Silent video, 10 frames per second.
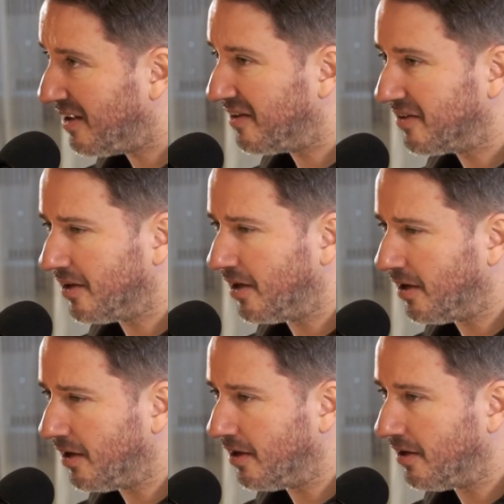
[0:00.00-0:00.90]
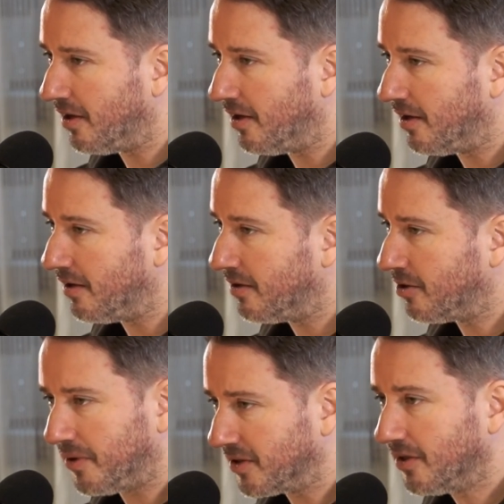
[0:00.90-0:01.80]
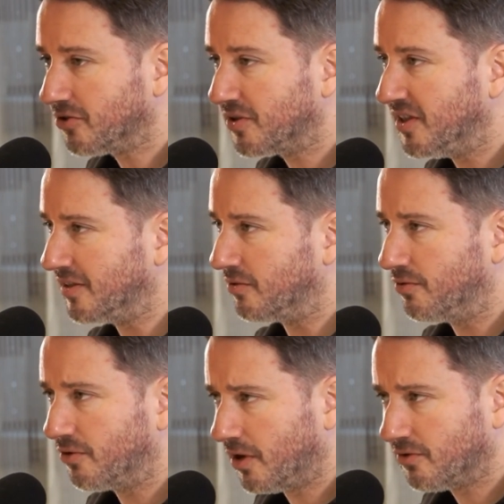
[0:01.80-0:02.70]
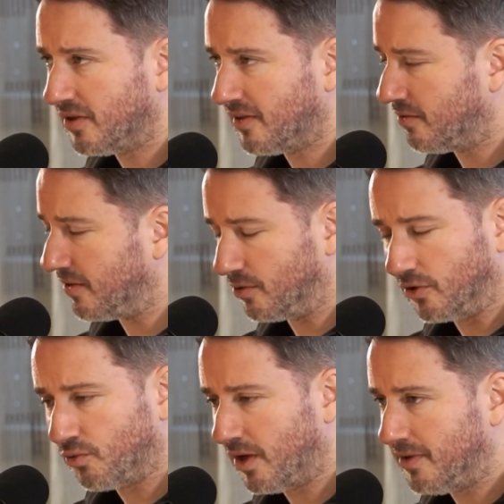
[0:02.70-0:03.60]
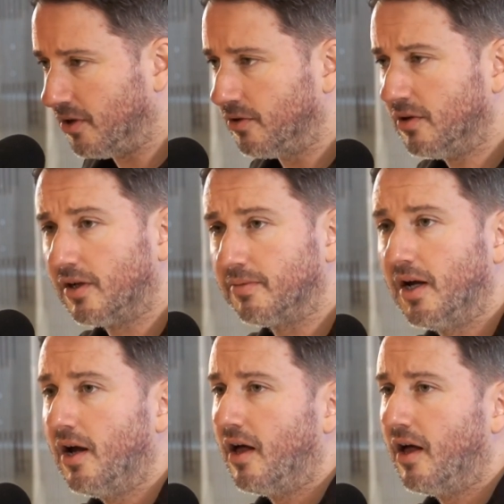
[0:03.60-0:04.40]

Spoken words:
And European countries and all the countries, and it goes way beyond Europe,